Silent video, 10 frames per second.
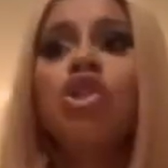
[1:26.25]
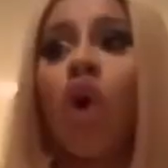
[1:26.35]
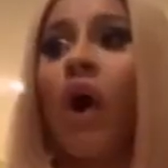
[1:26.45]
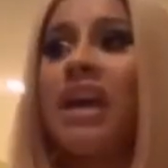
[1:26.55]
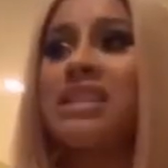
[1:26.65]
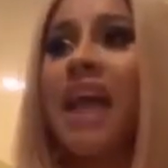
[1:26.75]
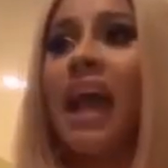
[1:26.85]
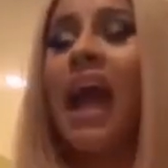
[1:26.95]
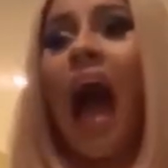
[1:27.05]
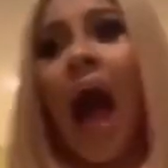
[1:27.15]
So it's
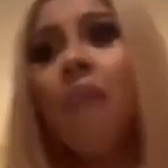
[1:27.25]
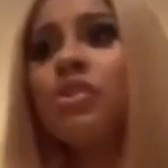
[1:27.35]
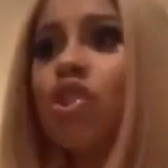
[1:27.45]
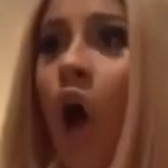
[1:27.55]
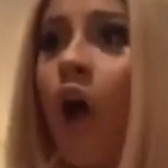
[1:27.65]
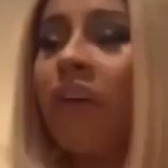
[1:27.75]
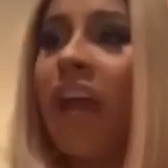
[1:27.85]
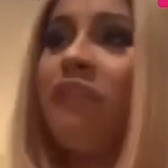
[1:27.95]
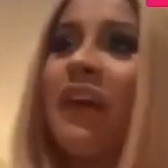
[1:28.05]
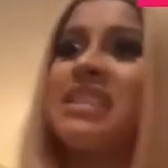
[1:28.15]
like, I'm sorry
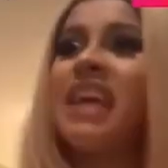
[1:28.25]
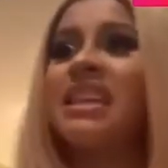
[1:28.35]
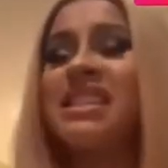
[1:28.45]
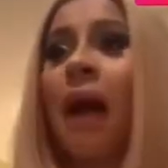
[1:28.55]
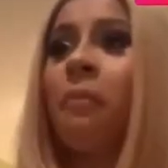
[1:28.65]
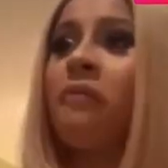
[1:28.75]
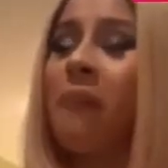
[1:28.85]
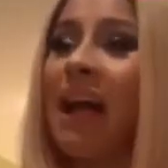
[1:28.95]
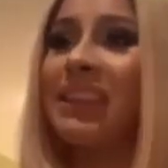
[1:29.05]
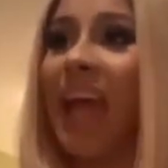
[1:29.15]
if I take time of
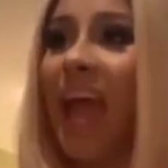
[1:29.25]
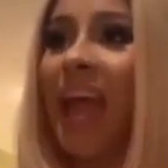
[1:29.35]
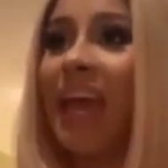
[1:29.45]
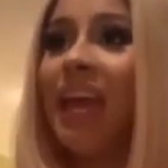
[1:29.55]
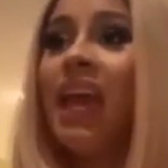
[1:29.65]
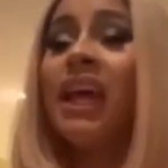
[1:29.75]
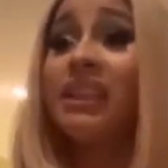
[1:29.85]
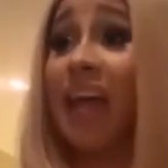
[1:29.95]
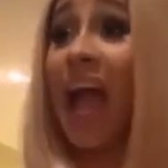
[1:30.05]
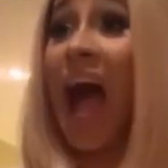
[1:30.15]
my day
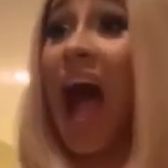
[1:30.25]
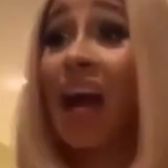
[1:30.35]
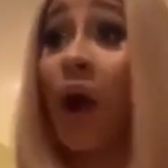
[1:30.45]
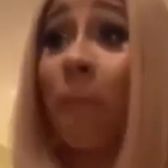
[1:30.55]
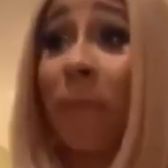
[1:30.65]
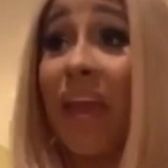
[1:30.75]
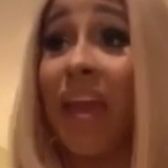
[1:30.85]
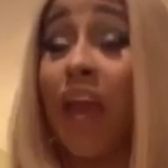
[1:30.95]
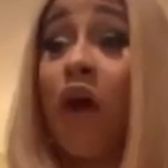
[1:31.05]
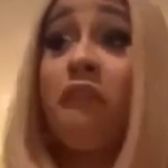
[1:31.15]
that I could
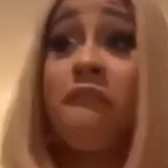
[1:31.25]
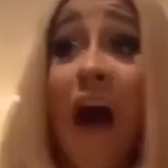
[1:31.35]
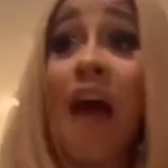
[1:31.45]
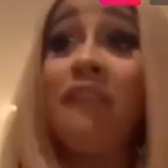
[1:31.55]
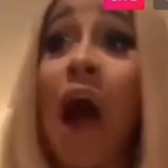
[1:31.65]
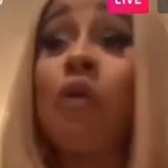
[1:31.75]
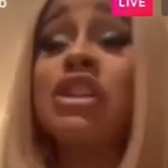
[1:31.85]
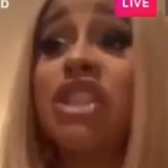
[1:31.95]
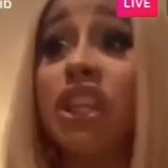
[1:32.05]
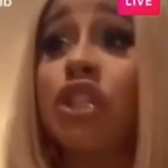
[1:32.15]
be five
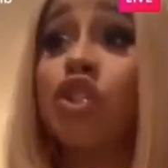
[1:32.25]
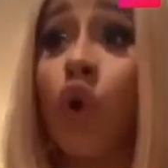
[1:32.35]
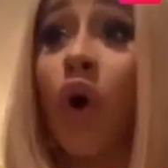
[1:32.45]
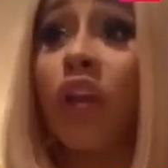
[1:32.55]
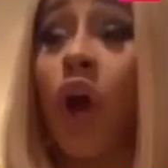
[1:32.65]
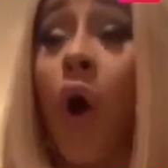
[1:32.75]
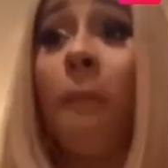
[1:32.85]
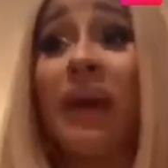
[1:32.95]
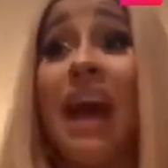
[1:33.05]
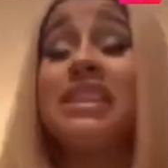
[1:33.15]
hours in the studio,
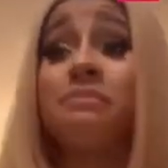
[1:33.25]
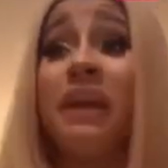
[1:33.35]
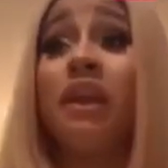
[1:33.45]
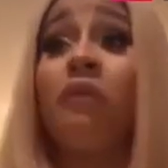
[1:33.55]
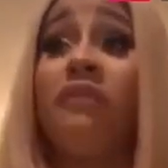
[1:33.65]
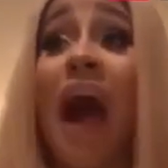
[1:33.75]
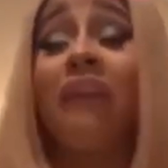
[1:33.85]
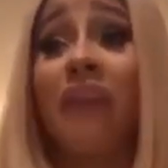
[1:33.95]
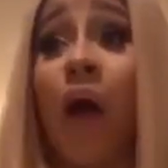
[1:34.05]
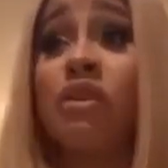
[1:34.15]
but I spend it
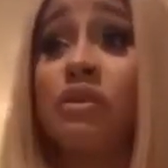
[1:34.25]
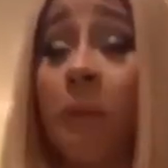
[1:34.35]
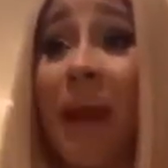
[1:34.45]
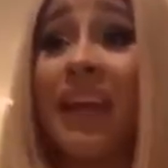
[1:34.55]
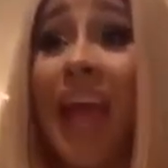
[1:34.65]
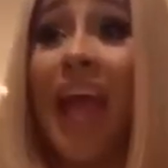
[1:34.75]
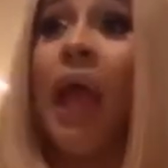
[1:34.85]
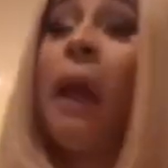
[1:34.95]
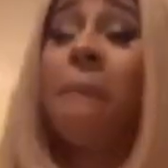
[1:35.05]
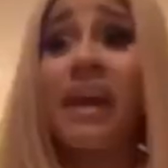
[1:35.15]
five hours with my kid
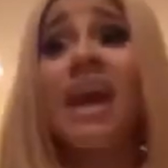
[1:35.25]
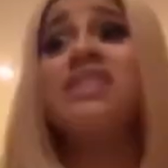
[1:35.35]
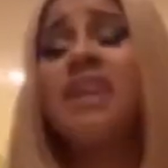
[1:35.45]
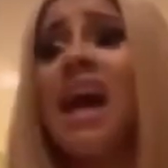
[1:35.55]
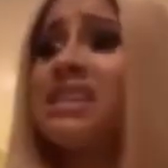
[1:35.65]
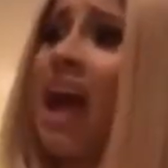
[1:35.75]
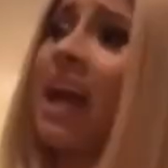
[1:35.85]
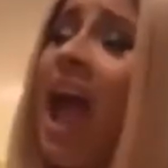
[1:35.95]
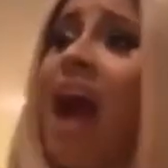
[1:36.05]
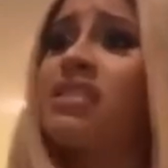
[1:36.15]
because yes, I
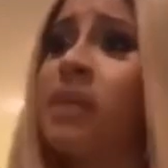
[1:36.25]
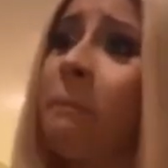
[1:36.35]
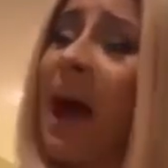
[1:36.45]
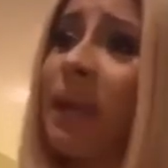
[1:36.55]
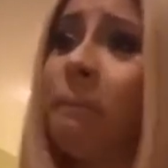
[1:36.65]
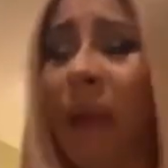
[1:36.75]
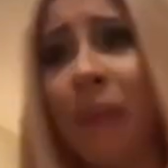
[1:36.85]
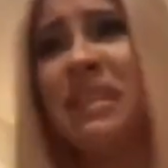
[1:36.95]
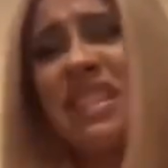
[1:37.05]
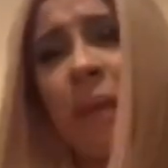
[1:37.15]
can have somebody
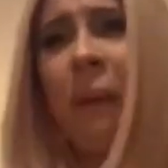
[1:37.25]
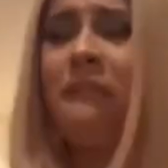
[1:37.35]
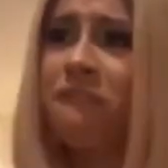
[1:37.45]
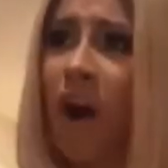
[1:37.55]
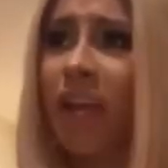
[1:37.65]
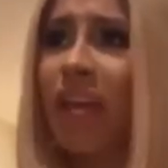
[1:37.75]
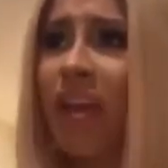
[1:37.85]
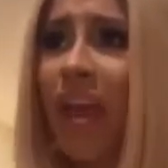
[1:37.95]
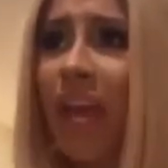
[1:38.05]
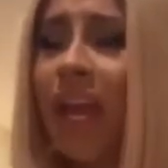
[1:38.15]
babysit my fucking
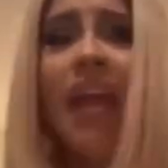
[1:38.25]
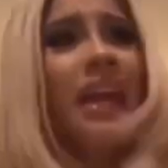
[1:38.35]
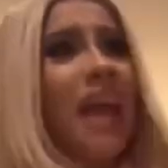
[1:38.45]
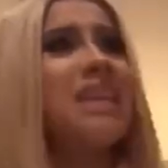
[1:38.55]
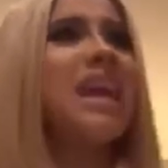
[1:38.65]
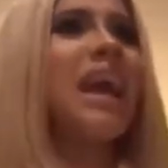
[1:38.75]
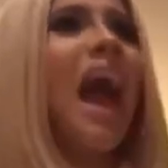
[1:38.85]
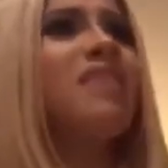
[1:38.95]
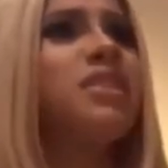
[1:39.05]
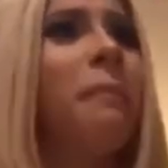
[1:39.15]
kid. Yes, I can
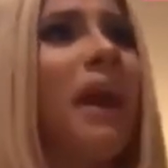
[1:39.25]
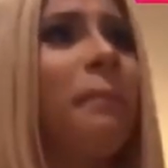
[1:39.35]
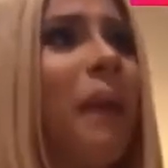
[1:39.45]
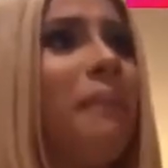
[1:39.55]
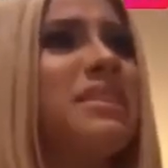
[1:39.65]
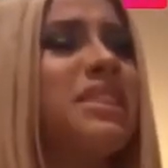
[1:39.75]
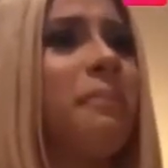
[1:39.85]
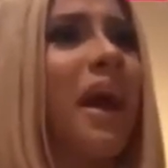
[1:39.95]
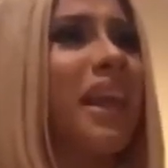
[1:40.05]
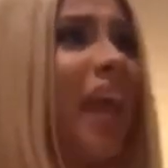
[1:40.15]
have somebody babysit
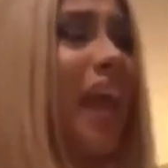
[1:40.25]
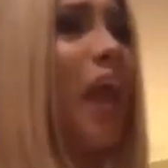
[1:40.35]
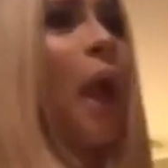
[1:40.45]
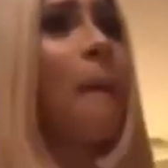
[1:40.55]
my kid,